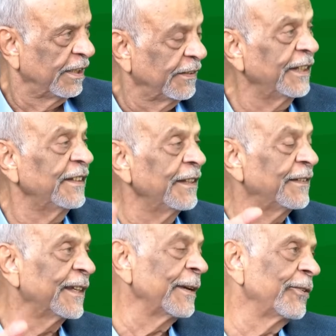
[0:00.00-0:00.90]
That
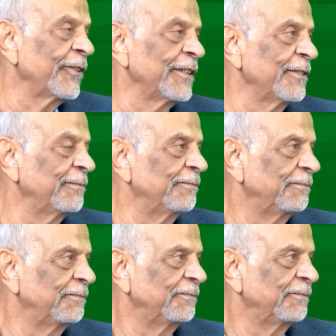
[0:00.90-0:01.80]
night they came on radio.
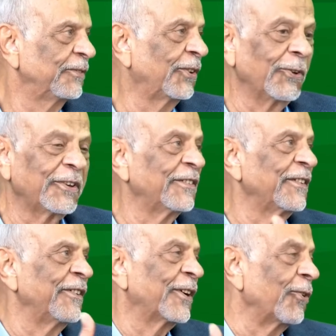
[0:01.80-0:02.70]
So look at
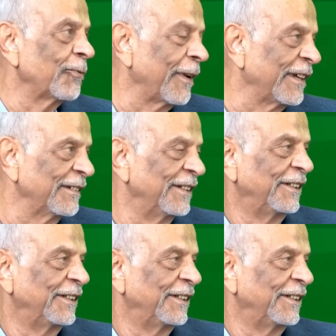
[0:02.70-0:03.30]
the way gone flood.